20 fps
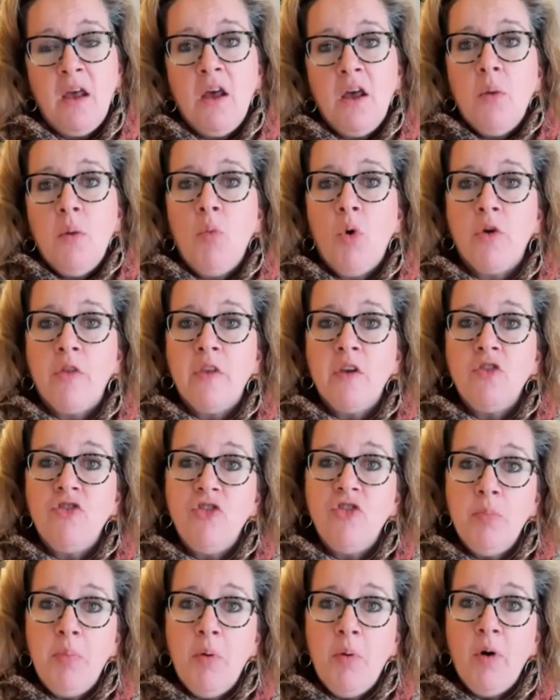More than
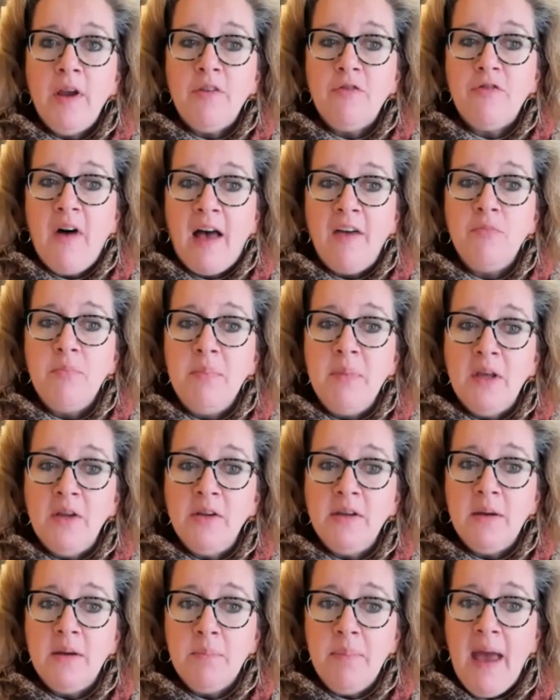2.5
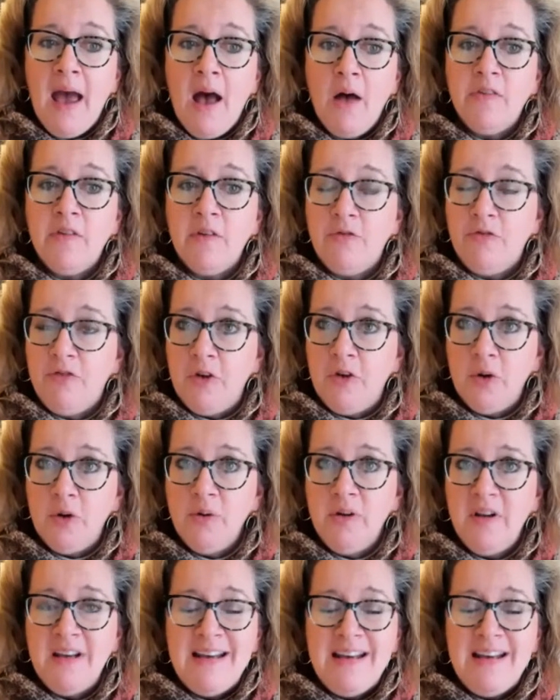million pounds of food,